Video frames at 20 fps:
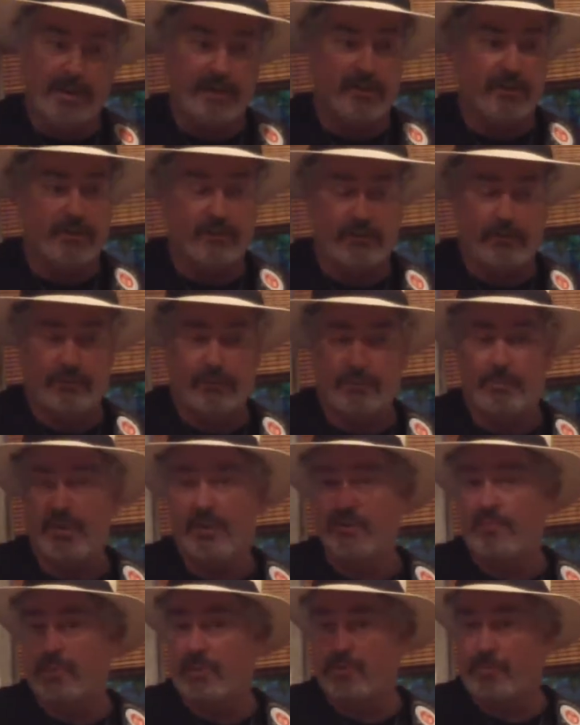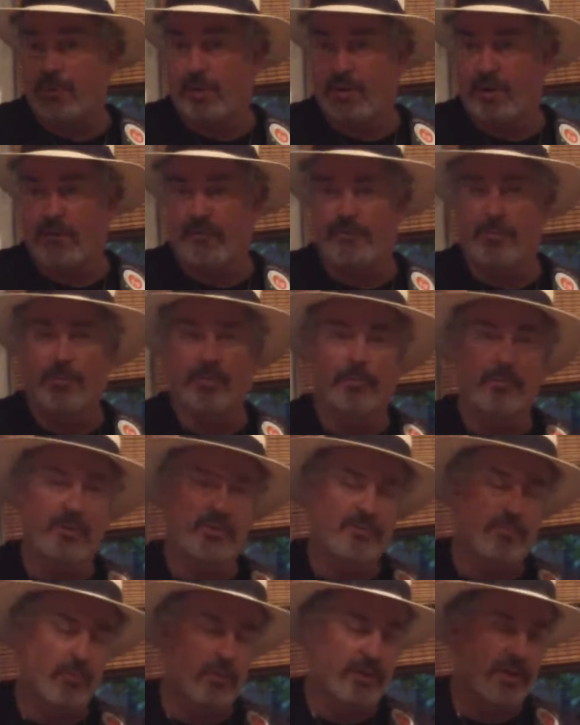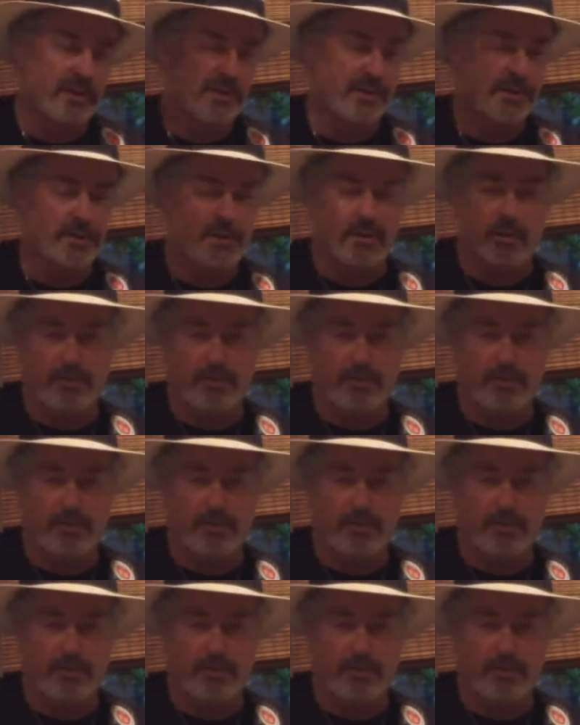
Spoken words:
and for me it's much more comfortable, much more easy to